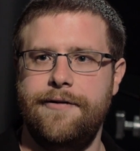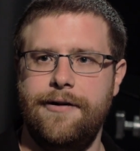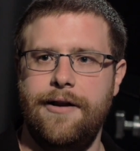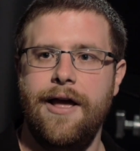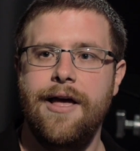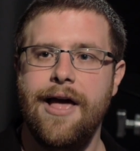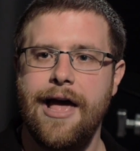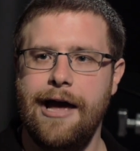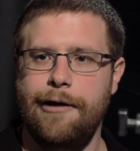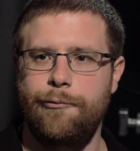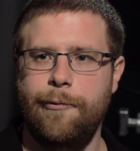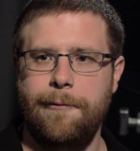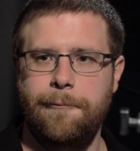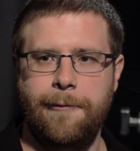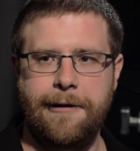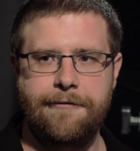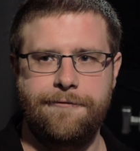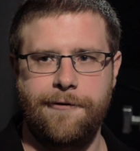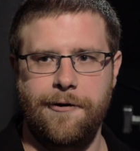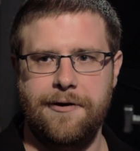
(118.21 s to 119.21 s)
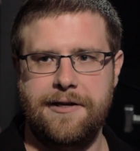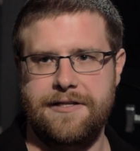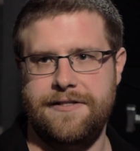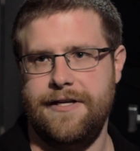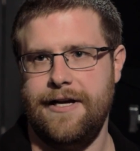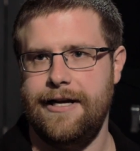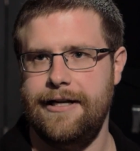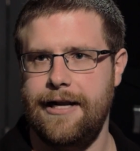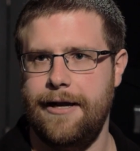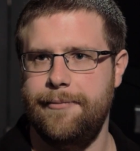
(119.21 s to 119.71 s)
And what we
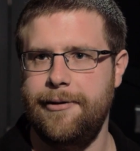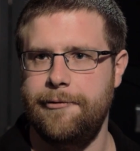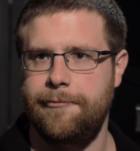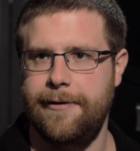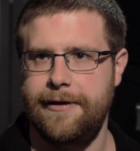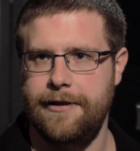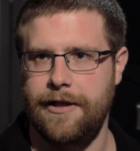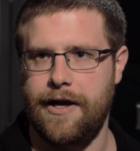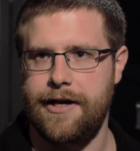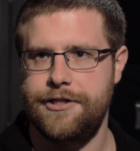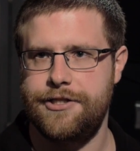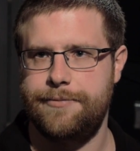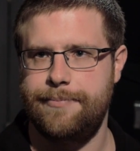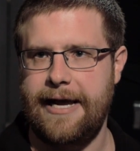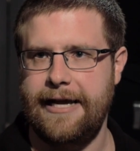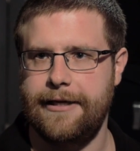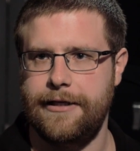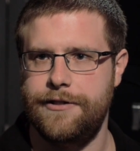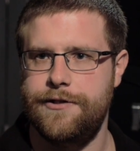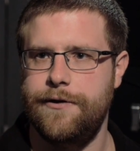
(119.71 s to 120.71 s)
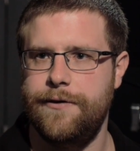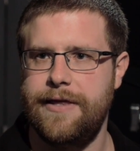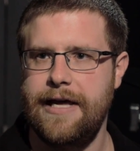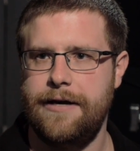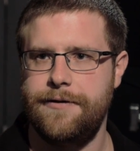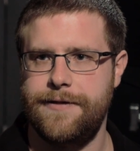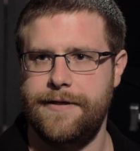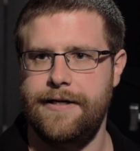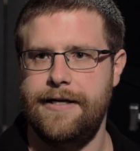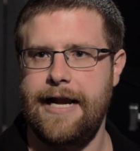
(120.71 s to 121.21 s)
focused on, I mean, we launched back in
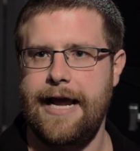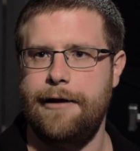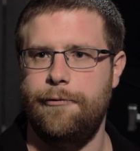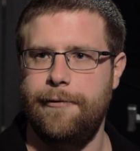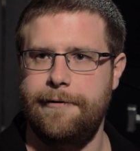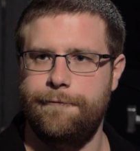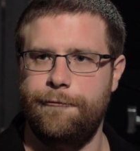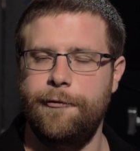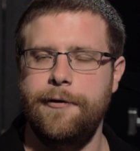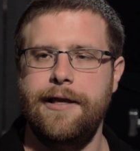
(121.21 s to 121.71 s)
2008. We've